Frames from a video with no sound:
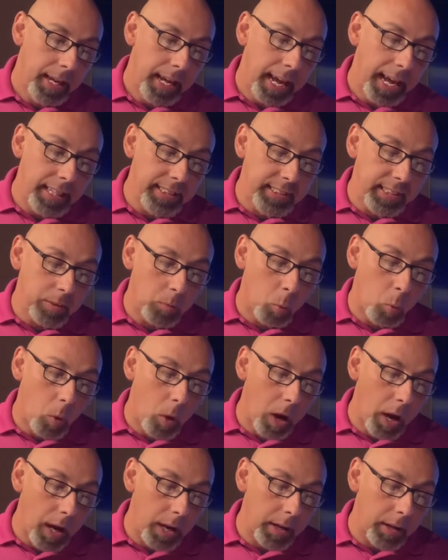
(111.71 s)
"As in
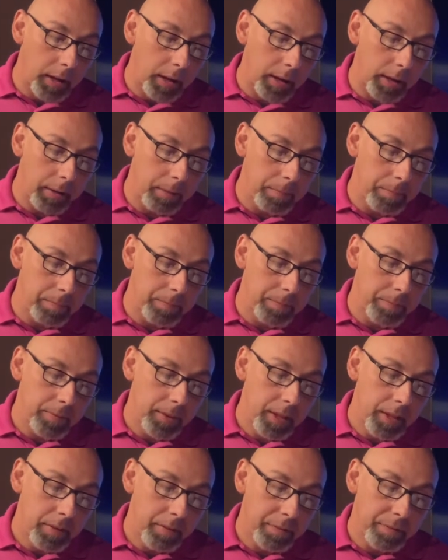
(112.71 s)
water,
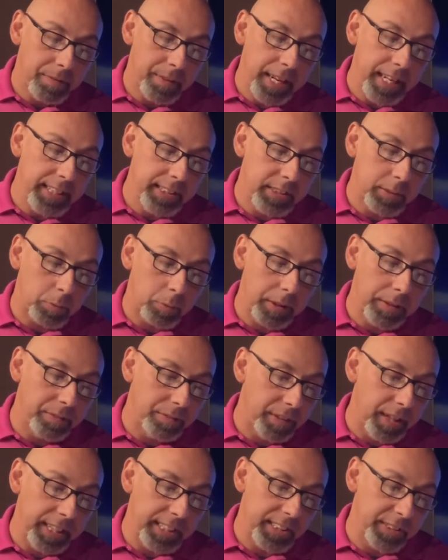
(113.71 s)
face
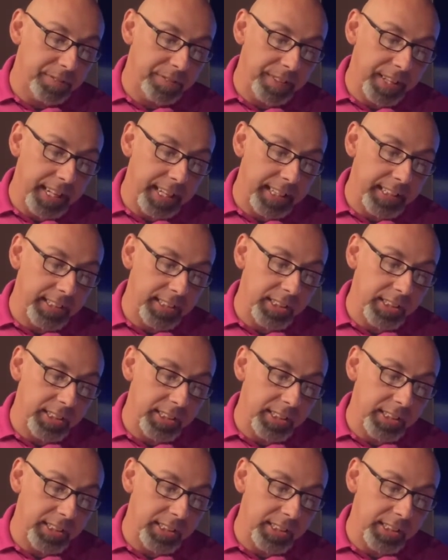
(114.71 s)
reflects face,